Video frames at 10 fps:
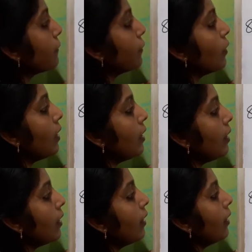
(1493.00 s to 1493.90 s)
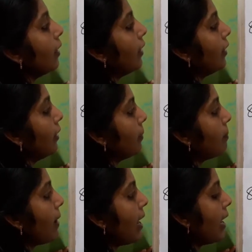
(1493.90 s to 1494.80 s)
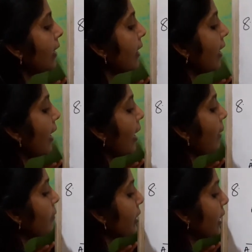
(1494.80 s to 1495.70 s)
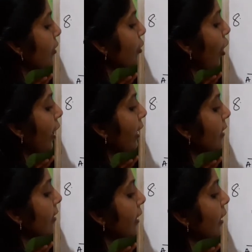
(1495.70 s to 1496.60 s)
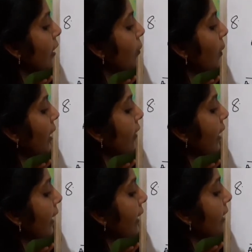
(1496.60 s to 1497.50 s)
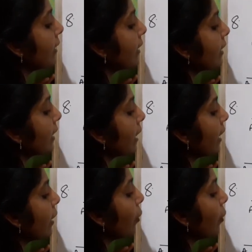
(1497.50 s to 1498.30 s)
full path, I am just drawing a single one, that is 3